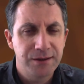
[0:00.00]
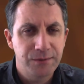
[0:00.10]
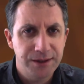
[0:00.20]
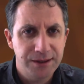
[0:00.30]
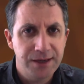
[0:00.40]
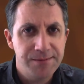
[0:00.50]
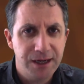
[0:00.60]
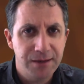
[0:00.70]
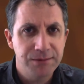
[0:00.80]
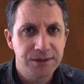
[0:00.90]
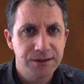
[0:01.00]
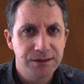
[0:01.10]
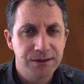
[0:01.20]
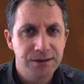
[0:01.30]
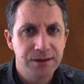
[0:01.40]
When the time comes,
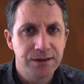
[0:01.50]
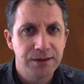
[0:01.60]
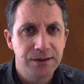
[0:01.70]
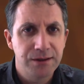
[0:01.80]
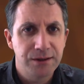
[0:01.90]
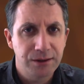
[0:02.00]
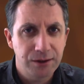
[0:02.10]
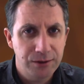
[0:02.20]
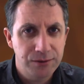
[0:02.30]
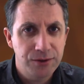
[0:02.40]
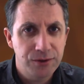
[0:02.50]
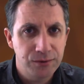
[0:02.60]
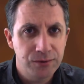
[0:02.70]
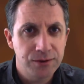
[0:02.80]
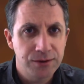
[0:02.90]
close the
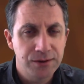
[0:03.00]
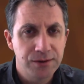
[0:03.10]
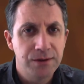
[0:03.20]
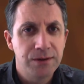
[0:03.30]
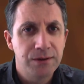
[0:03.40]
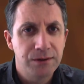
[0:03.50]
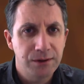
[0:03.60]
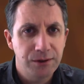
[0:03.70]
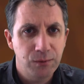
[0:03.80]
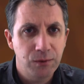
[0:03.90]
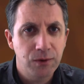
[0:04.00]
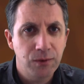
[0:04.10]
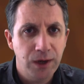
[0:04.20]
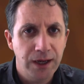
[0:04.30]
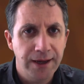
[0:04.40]
doors and walk
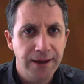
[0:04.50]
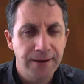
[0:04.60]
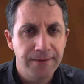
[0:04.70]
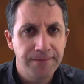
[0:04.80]
away.